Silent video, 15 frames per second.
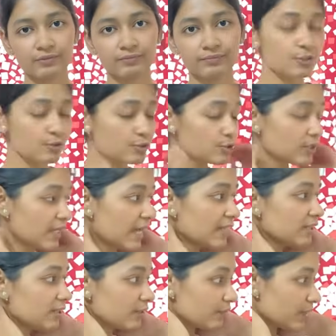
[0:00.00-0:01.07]
So
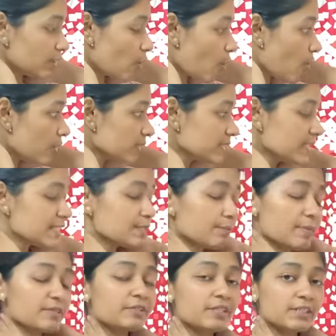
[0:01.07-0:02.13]
together, when all these
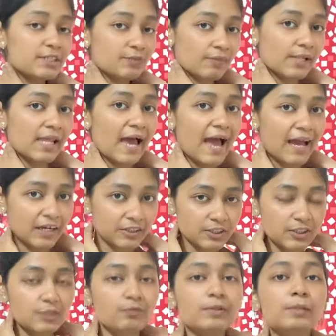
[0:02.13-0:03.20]
muscles will
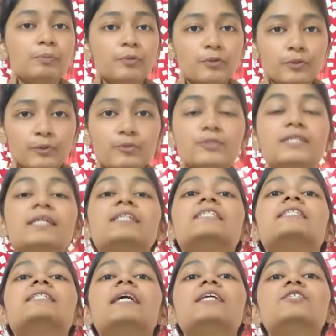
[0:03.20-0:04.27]
act, it will produce
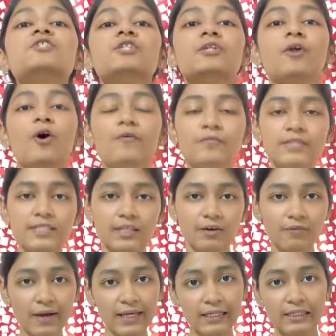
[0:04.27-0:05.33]
extension of the
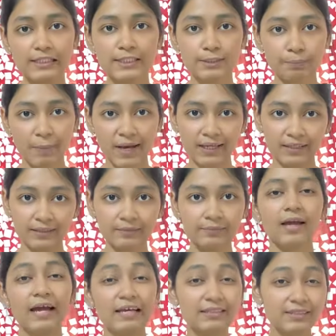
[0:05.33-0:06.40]
cervical spine,
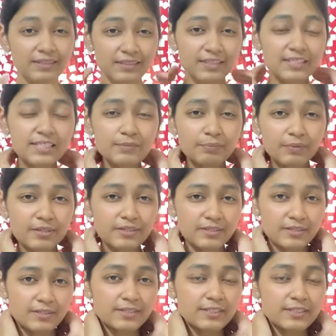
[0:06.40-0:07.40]
and these muscles,